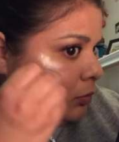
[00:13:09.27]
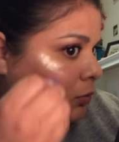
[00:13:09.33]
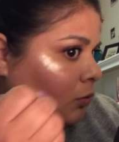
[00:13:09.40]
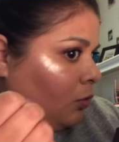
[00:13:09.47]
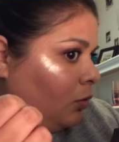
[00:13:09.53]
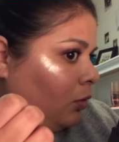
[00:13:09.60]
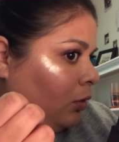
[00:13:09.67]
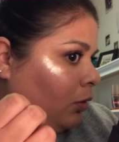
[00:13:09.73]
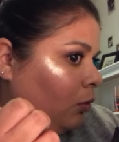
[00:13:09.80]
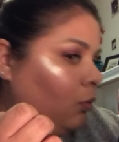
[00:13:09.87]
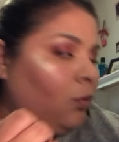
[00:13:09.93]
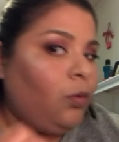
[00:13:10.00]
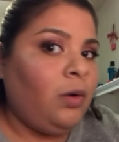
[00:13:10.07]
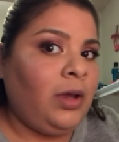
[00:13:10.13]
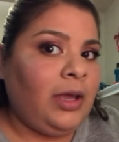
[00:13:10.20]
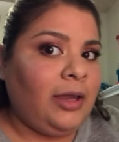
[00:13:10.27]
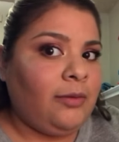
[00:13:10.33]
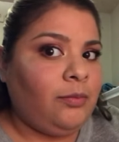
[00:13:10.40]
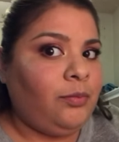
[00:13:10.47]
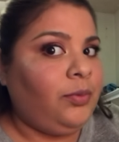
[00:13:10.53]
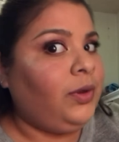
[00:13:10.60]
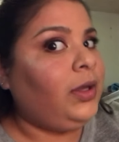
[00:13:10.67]
or what,
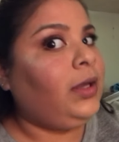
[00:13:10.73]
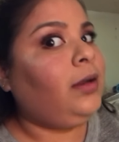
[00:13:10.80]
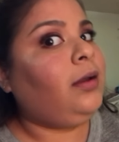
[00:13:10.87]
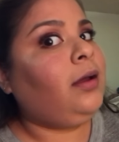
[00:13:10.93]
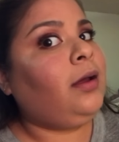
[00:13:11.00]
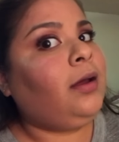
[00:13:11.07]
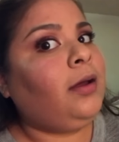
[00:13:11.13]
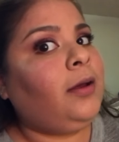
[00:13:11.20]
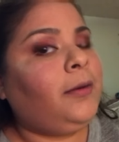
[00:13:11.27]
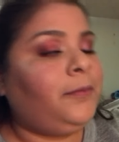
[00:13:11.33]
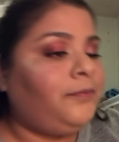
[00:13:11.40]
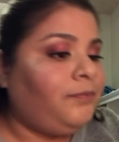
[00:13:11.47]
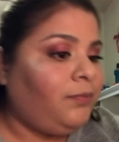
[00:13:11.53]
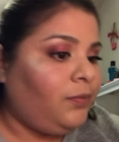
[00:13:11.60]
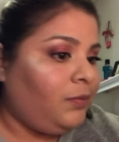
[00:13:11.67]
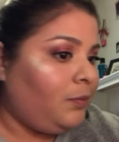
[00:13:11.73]
but I